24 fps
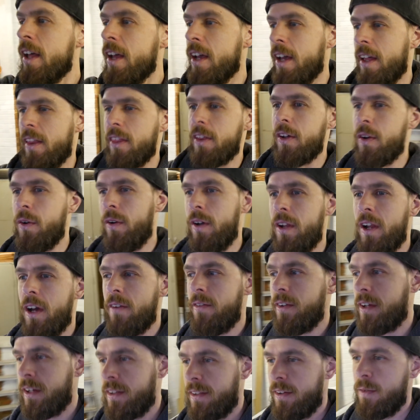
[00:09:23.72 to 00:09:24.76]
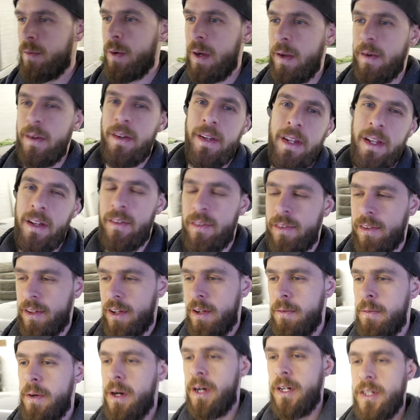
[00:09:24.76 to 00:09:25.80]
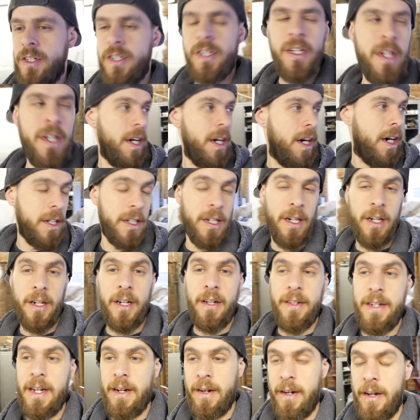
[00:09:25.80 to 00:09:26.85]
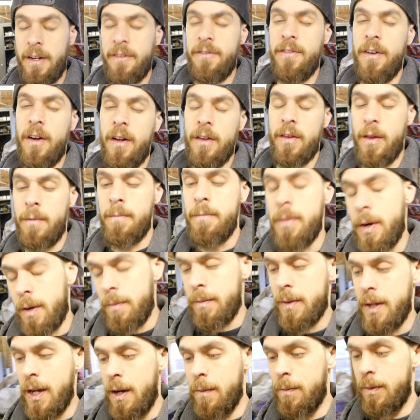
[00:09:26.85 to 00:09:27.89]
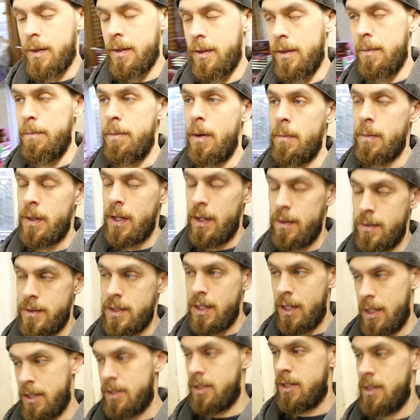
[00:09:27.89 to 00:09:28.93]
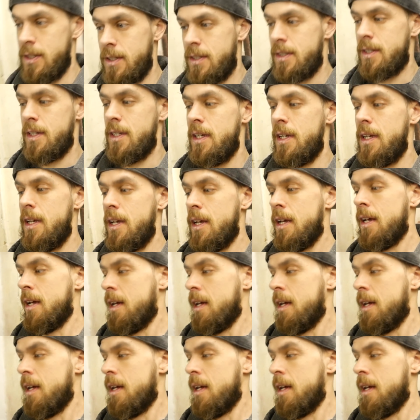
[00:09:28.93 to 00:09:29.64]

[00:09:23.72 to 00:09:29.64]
coilover because I've wound it down so much. I can't go down any further on the bottom cup because the bottom cup touches the